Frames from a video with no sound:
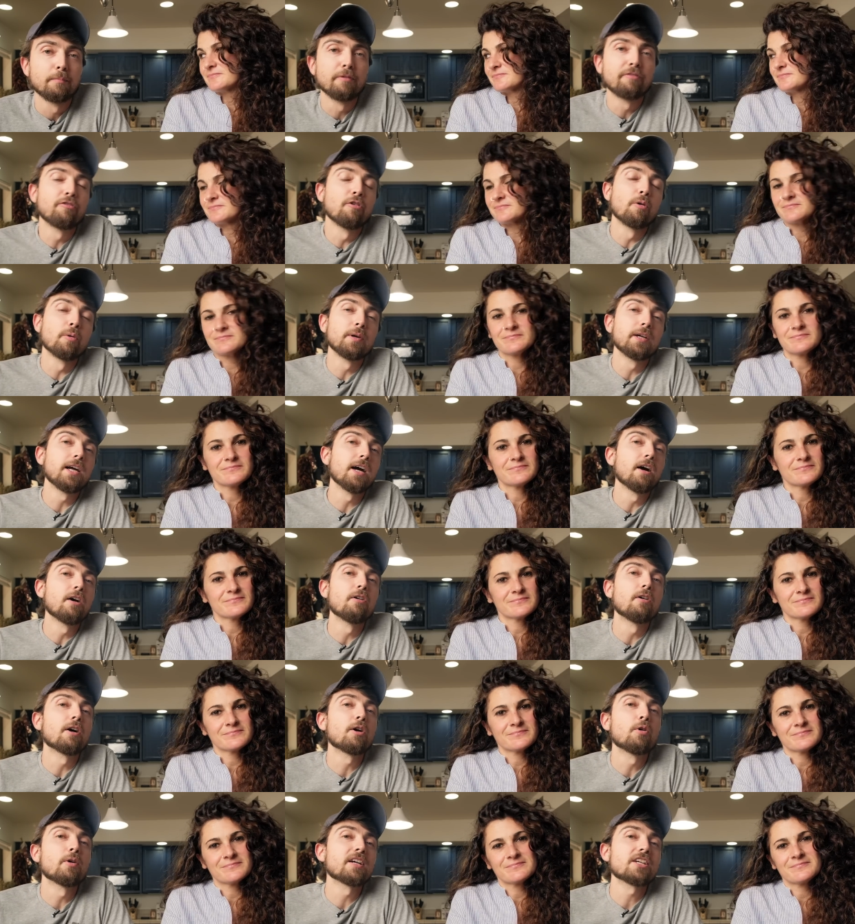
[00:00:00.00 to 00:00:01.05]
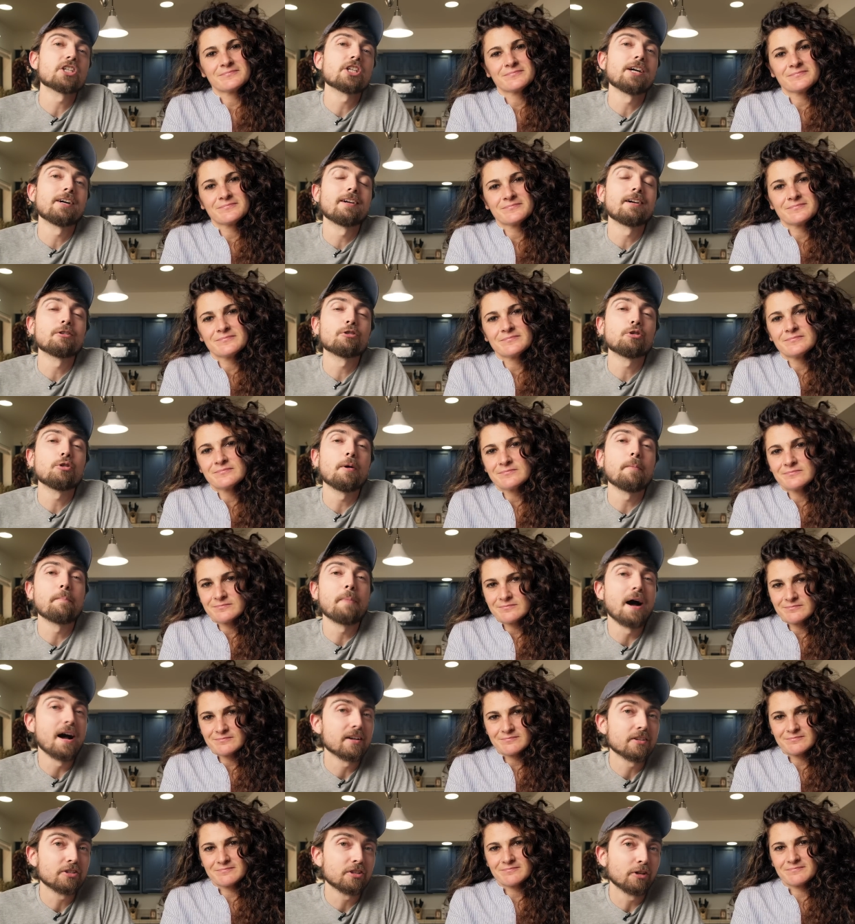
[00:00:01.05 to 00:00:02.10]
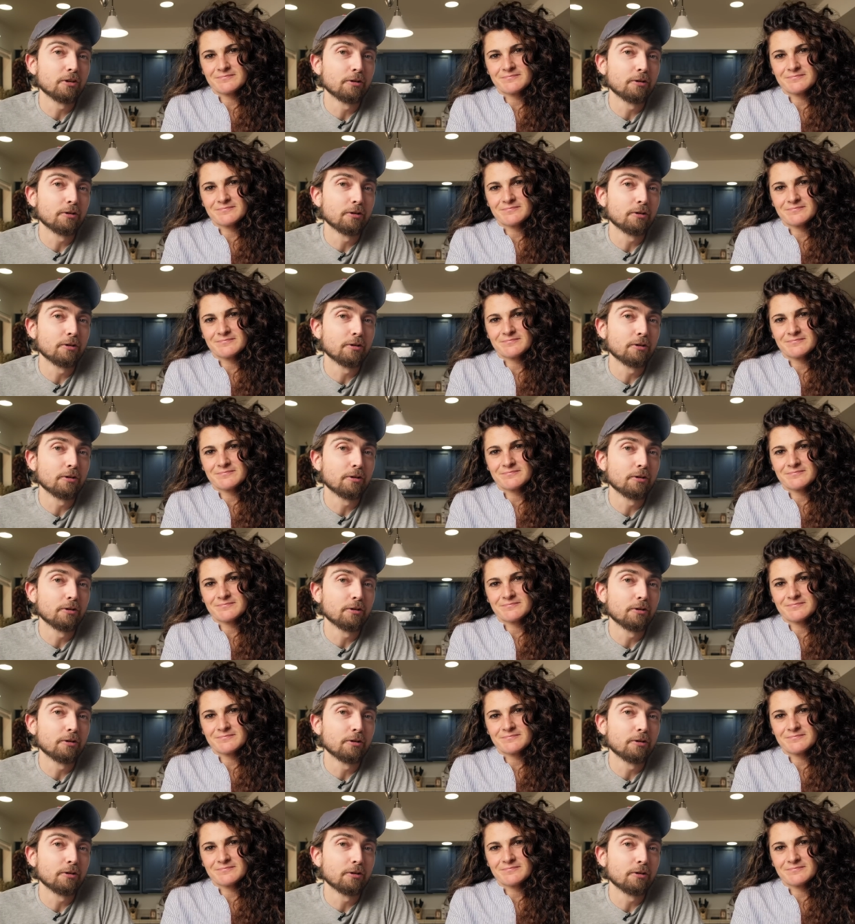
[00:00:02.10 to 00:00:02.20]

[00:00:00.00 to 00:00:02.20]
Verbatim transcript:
Speaker 1: Before we go, a quick shout out to a pasta